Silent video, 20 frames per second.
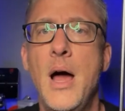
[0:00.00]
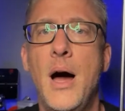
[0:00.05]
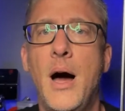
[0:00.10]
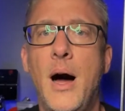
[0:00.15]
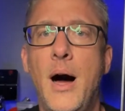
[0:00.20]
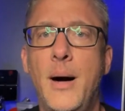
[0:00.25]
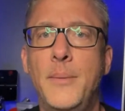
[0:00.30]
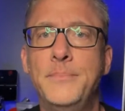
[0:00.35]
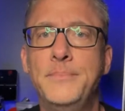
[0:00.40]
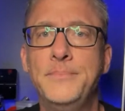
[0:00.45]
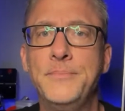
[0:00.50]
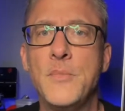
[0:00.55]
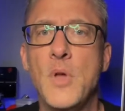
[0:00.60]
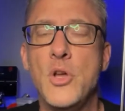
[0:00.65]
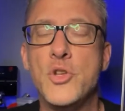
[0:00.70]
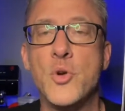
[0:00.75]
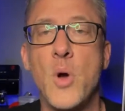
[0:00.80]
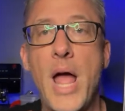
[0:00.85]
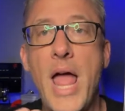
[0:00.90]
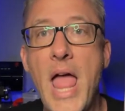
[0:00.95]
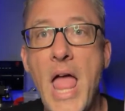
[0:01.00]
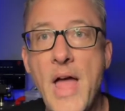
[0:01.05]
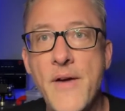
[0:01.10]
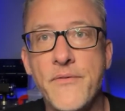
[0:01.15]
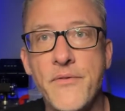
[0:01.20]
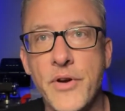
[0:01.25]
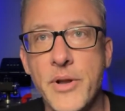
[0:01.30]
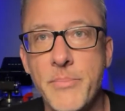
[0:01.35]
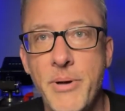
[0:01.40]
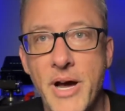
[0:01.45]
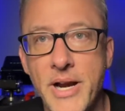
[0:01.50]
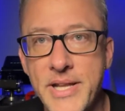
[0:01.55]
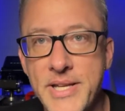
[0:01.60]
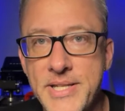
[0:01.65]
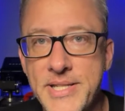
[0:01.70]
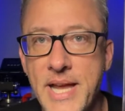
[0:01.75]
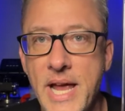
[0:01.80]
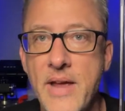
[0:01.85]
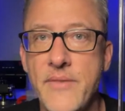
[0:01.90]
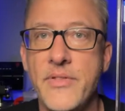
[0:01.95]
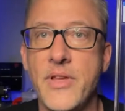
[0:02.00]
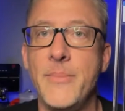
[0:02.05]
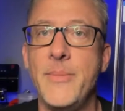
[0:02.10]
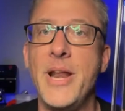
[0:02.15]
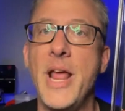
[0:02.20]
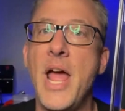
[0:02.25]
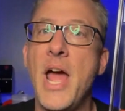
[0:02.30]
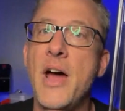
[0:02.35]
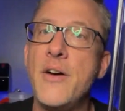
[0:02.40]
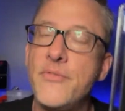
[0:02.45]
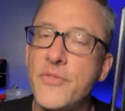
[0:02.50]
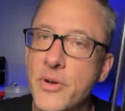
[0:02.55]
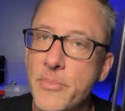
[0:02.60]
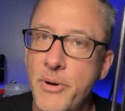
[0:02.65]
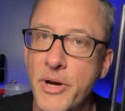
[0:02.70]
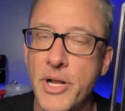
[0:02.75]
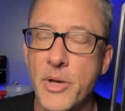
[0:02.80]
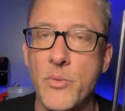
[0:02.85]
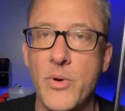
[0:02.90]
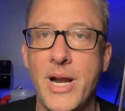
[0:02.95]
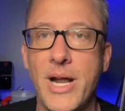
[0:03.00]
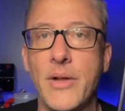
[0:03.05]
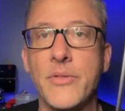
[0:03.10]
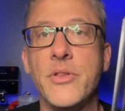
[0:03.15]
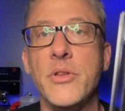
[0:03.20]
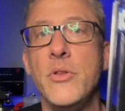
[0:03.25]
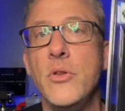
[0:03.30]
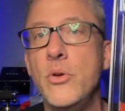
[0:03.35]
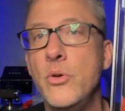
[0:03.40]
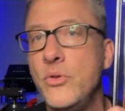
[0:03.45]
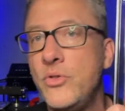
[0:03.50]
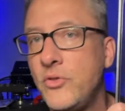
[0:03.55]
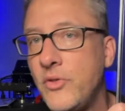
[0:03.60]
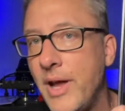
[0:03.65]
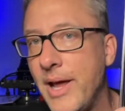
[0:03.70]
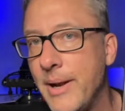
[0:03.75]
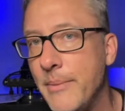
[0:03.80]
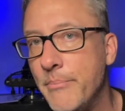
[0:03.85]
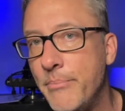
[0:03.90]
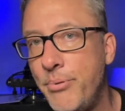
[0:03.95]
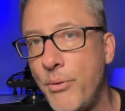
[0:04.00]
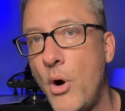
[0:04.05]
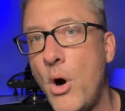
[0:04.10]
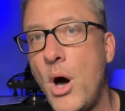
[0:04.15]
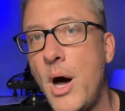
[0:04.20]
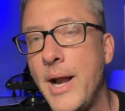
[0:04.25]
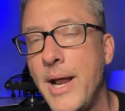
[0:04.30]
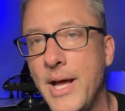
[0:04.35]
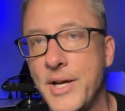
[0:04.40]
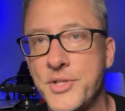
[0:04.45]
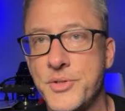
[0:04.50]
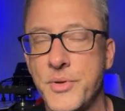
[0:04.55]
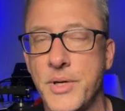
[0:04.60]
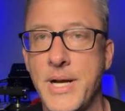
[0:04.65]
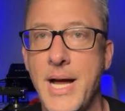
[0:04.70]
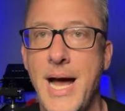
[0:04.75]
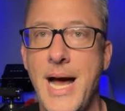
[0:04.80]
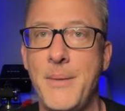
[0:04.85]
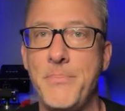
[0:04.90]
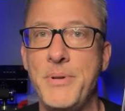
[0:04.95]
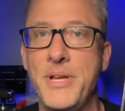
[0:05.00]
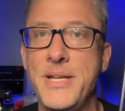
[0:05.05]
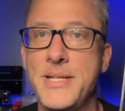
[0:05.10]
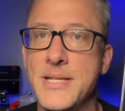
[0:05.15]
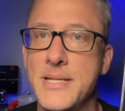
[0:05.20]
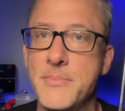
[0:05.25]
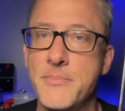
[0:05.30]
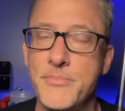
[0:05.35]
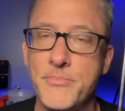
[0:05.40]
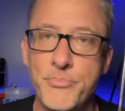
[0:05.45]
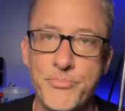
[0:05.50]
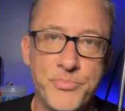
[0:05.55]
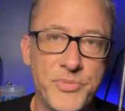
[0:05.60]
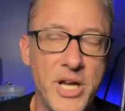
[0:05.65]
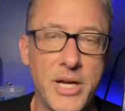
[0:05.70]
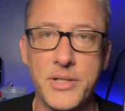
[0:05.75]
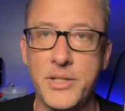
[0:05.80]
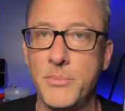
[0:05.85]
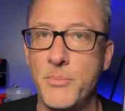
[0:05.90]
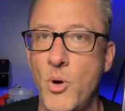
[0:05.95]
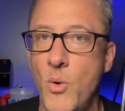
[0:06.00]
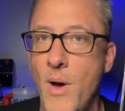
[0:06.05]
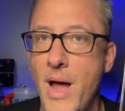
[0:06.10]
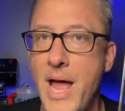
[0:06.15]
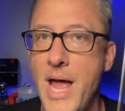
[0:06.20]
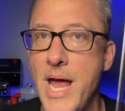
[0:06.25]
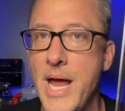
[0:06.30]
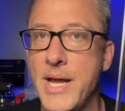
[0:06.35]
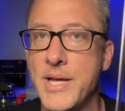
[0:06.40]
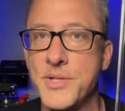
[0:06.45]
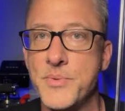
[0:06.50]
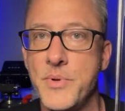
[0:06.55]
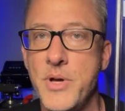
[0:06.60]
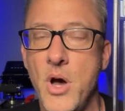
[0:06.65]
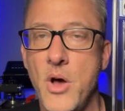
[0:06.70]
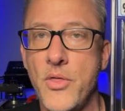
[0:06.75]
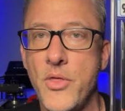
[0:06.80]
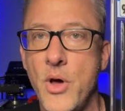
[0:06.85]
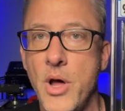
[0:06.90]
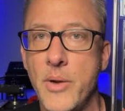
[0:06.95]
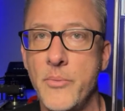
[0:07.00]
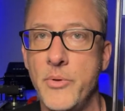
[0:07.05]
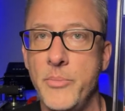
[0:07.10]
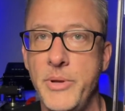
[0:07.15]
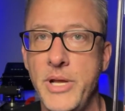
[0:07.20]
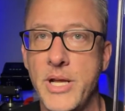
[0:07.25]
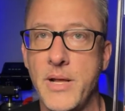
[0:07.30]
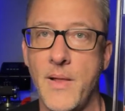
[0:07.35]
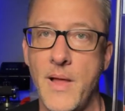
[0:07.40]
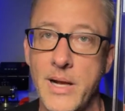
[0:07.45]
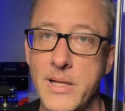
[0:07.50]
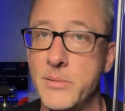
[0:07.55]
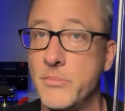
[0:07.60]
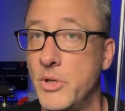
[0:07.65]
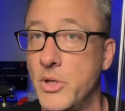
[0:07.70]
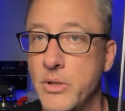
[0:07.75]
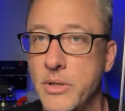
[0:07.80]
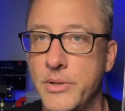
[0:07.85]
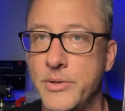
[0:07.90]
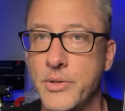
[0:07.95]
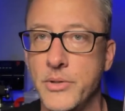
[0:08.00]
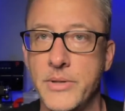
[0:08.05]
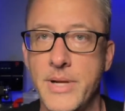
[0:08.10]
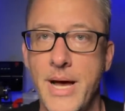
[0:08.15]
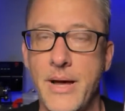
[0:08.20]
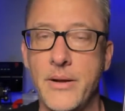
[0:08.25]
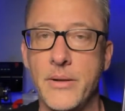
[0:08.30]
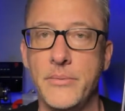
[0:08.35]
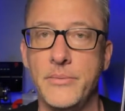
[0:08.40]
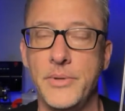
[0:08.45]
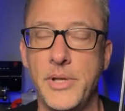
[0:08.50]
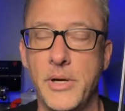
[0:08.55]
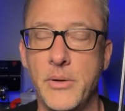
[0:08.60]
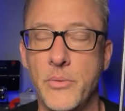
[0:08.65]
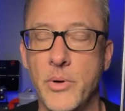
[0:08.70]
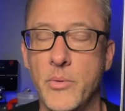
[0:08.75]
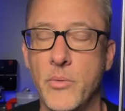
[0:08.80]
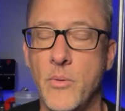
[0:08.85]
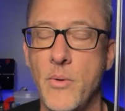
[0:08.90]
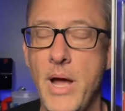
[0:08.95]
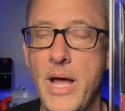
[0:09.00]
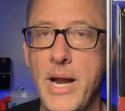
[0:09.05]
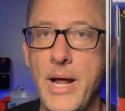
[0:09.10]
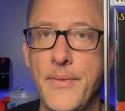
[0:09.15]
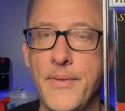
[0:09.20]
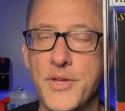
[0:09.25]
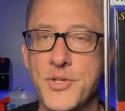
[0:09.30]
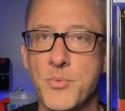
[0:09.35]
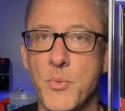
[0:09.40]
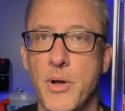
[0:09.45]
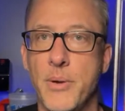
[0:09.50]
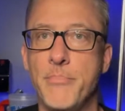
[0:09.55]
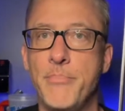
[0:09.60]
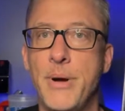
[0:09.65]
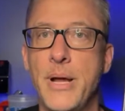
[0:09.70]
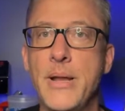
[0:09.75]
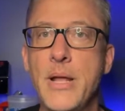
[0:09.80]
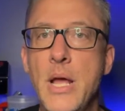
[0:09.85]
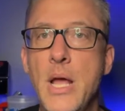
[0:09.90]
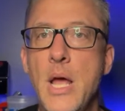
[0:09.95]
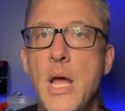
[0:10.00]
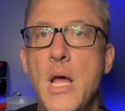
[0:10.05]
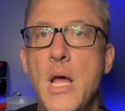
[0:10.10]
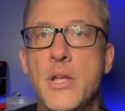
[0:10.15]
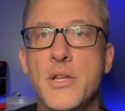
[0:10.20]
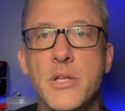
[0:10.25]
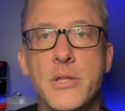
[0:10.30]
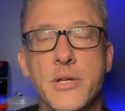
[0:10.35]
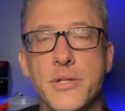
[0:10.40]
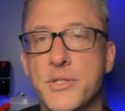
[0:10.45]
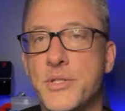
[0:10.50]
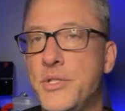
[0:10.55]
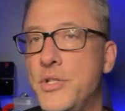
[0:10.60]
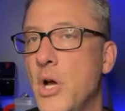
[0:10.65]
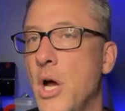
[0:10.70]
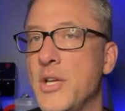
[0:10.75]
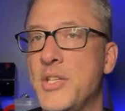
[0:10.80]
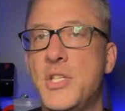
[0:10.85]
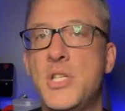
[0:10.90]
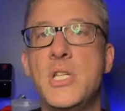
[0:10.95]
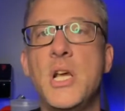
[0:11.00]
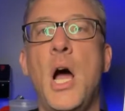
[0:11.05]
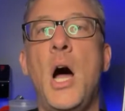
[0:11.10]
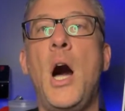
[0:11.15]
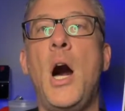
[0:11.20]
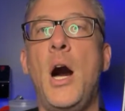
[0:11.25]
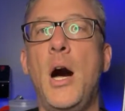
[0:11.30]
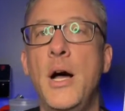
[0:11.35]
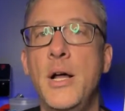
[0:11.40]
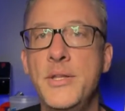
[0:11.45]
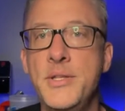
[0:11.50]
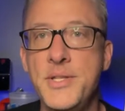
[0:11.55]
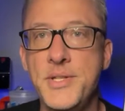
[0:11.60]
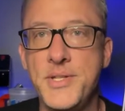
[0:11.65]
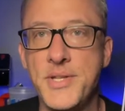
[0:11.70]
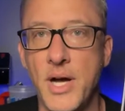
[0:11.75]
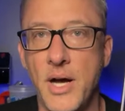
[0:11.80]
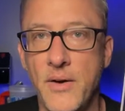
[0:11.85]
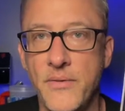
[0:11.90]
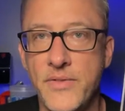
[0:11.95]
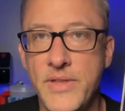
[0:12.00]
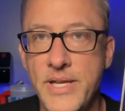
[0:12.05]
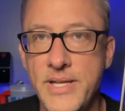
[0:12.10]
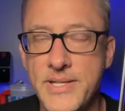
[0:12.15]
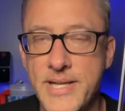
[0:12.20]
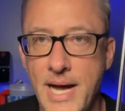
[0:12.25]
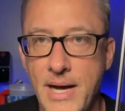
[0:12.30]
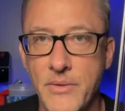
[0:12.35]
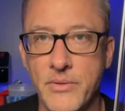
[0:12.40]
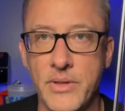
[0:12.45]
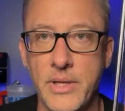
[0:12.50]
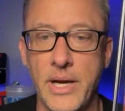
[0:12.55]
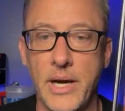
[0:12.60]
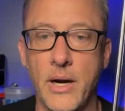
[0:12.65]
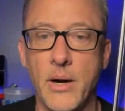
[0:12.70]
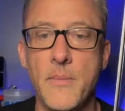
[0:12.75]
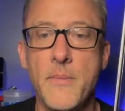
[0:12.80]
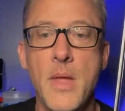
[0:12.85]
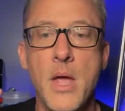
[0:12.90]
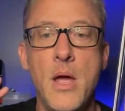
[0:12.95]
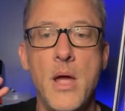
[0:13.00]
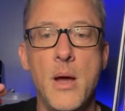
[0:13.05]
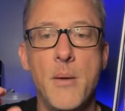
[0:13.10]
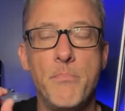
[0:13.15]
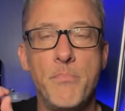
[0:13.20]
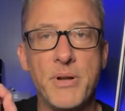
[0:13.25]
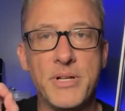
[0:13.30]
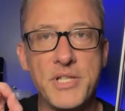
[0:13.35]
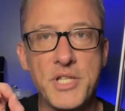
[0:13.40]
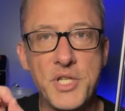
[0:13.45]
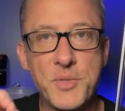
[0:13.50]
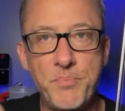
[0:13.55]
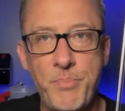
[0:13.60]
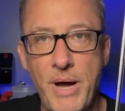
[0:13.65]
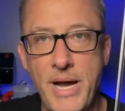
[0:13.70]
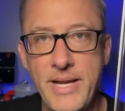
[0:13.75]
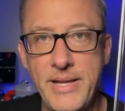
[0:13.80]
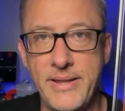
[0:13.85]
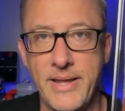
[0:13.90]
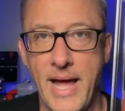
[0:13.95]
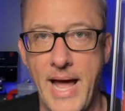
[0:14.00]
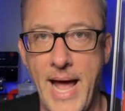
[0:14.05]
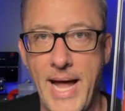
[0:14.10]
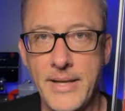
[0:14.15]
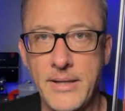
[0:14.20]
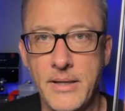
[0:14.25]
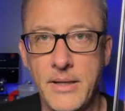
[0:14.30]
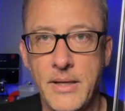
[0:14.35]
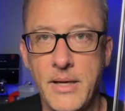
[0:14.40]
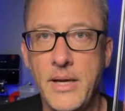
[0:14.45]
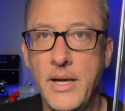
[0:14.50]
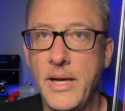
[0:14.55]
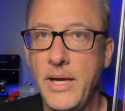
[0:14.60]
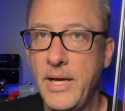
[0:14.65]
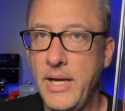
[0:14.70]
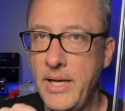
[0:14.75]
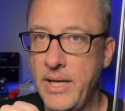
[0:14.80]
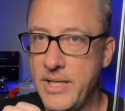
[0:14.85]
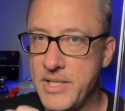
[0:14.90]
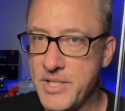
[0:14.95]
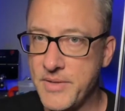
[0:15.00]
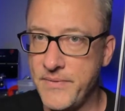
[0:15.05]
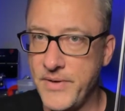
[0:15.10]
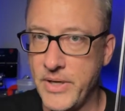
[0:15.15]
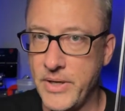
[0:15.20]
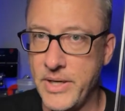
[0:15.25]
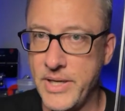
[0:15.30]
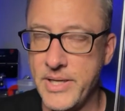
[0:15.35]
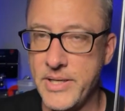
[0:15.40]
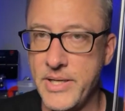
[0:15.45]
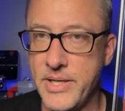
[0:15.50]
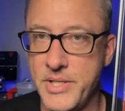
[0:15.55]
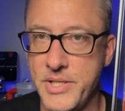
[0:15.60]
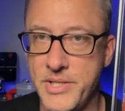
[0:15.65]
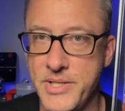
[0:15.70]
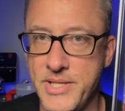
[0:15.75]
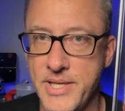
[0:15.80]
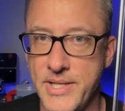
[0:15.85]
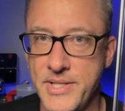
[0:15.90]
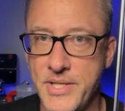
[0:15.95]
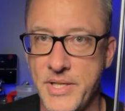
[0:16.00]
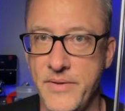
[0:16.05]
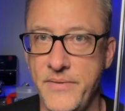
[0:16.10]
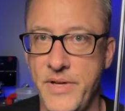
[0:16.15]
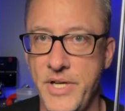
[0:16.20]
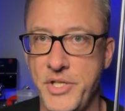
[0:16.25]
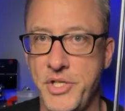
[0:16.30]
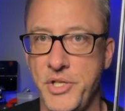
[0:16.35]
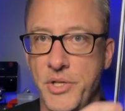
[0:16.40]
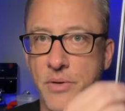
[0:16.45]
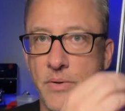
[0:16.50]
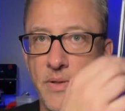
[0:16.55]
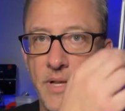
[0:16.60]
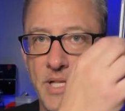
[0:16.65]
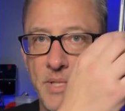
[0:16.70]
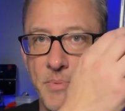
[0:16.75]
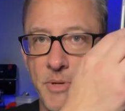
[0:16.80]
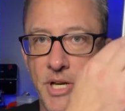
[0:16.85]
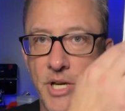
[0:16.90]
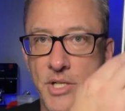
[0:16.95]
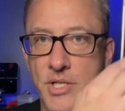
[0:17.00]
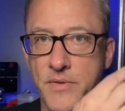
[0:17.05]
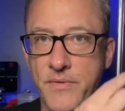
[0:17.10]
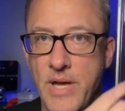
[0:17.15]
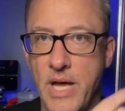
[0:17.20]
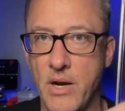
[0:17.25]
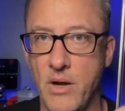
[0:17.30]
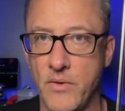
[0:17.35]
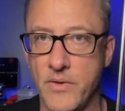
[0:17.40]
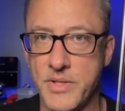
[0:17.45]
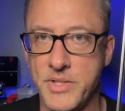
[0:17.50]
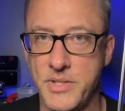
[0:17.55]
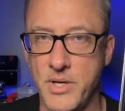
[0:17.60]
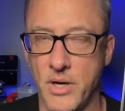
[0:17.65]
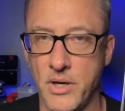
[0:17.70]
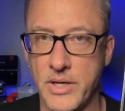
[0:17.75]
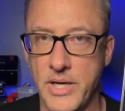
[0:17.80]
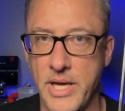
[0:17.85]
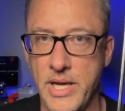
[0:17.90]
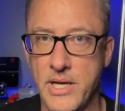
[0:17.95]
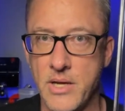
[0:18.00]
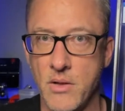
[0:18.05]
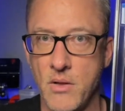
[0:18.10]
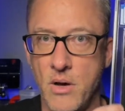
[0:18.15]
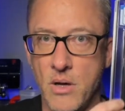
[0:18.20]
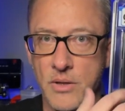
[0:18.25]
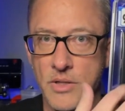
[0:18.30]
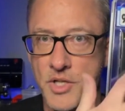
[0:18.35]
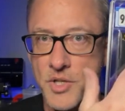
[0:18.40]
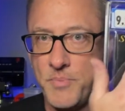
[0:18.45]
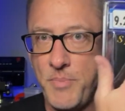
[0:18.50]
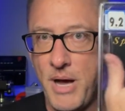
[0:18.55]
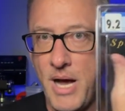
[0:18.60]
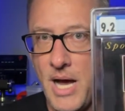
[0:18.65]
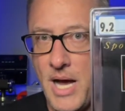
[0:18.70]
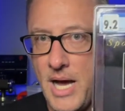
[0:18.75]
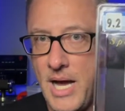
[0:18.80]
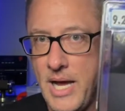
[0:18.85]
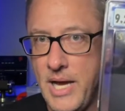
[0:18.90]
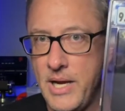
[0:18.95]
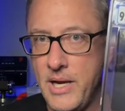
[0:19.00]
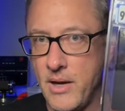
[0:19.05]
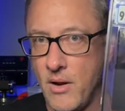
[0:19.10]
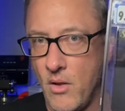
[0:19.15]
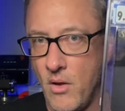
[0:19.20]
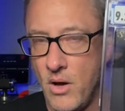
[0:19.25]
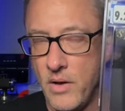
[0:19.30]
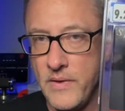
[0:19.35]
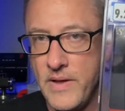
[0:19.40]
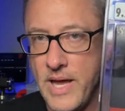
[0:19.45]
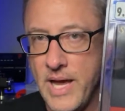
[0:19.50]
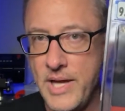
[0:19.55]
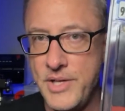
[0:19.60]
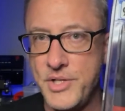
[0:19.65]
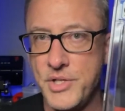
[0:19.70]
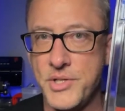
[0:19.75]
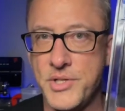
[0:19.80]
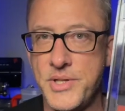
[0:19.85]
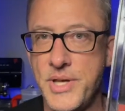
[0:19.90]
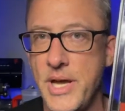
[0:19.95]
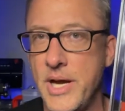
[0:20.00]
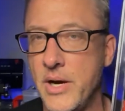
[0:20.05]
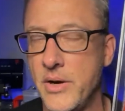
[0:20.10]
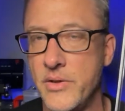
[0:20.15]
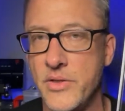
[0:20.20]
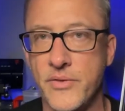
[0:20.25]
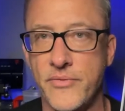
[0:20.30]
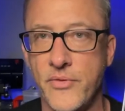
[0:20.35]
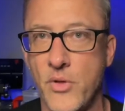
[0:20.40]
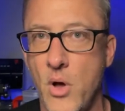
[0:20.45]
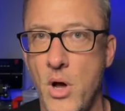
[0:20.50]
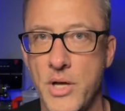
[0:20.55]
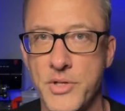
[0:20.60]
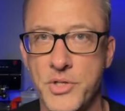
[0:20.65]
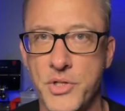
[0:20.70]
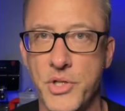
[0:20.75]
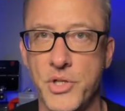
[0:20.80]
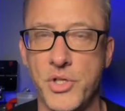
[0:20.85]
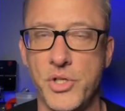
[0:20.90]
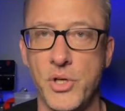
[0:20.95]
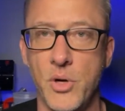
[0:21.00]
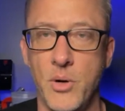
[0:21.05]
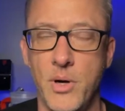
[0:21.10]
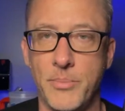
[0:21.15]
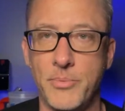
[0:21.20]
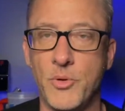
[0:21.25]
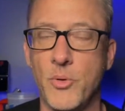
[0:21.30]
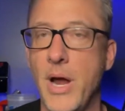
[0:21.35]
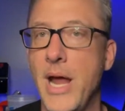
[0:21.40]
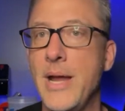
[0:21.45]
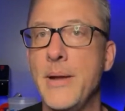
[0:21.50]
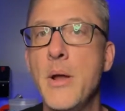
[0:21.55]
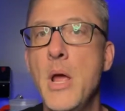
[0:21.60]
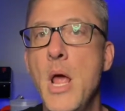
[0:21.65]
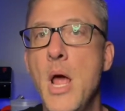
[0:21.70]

So everybody saved them, and everybody went out to the newsstand and bought extra copies and tucked them away because we all thought it would be collectible, and it turned out we were right on this one. But there's just tons of these out there. But despite that, it is a very condition-sensitive issue, and that's because you've got all this dark ink along the spine and along the edges there, and the flaws just show up great.